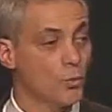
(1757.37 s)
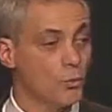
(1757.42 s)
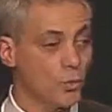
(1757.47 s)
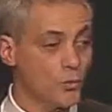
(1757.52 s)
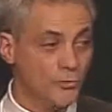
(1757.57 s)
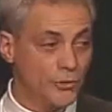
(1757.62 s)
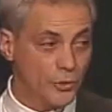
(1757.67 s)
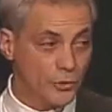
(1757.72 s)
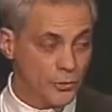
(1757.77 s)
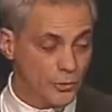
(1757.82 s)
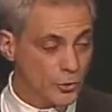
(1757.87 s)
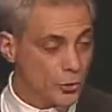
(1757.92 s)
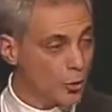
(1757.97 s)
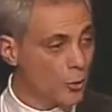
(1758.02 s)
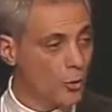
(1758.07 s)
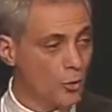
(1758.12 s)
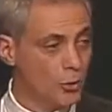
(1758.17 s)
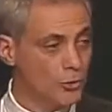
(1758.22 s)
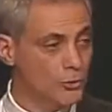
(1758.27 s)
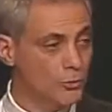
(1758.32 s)
with
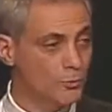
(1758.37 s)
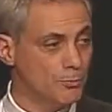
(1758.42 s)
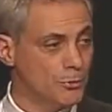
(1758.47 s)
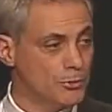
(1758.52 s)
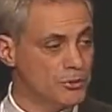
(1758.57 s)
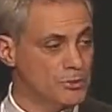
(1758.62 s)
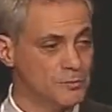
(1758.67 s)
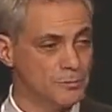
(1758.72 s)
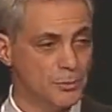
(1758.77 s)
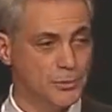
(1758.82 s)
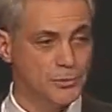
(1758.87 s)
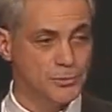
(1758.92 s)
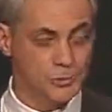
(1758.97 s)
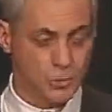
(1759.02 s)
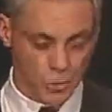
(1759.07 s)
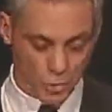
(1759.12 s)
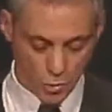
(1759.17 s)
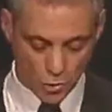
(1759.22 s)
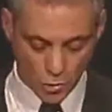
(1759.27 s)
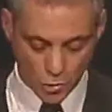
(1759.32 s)
all new
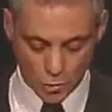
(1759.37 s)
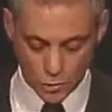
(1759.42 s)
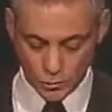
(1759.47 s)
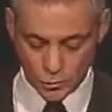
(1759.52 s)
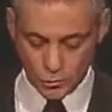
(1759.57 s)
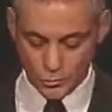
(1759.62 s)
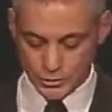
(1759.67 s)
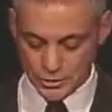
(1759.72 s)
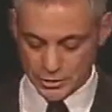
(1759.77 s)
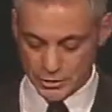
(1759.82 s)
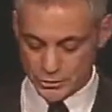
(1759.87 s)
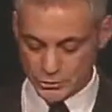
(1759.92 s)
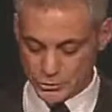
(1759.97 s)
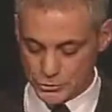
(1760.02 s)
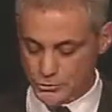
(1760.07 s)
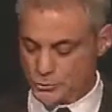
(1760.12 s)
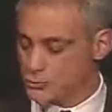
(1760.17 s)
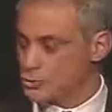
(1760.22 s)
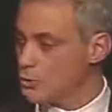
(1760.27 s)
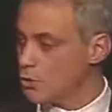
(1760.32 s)
principals, all new
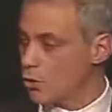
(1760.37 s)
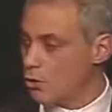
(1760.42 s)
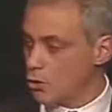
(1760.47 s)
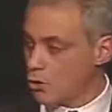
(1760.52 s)
teachers,